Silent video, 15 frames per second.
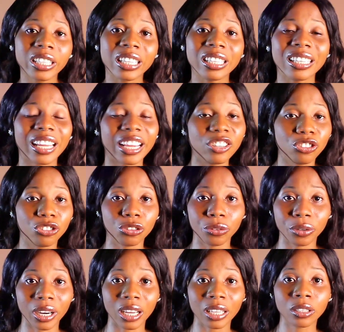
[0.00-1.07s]
in
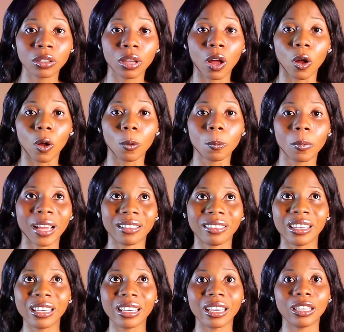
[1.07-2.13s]
Nigerian, I
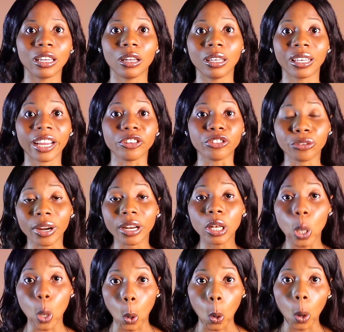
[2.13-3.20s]
think in the Nigerian
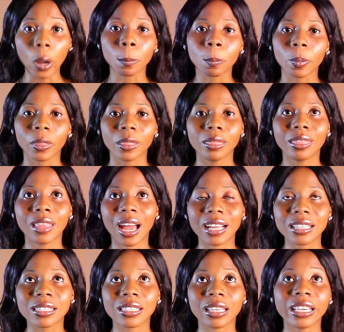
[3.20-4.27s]
law, that
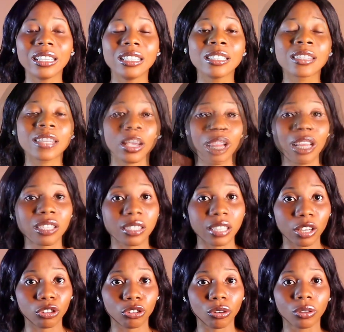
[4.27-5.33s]
in particular
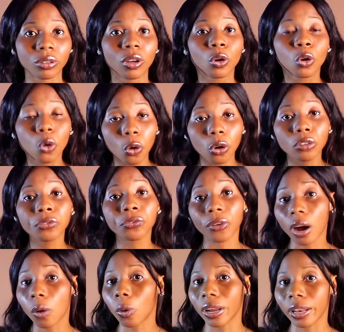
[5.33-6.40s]
section code
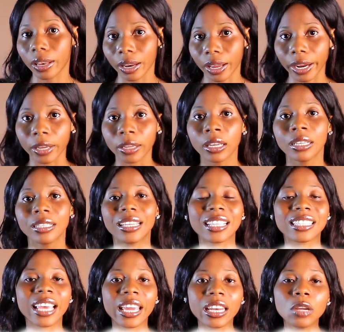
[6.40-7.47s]
419,
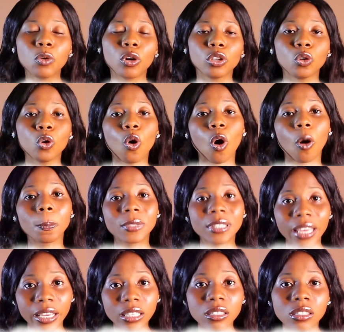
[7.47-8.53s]
that anyone who
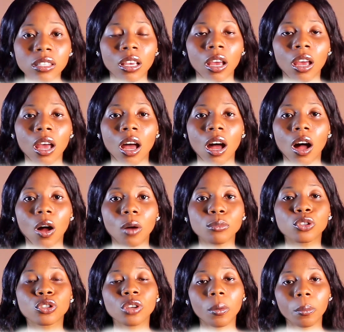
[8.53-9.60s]
obtains
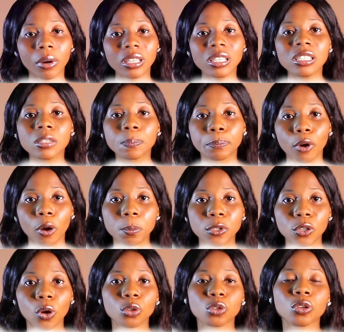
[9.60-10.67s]
somebody's property
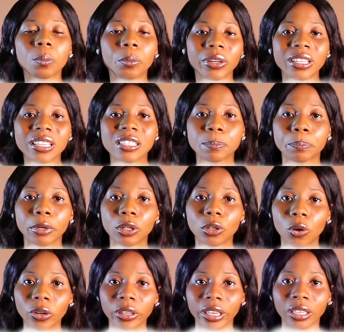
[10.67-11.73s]
or somebody's
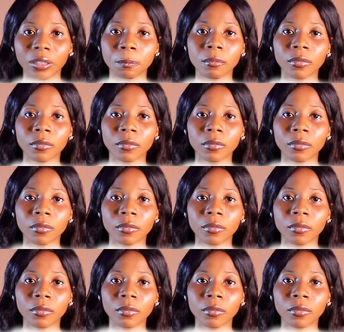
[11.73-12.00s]
belonging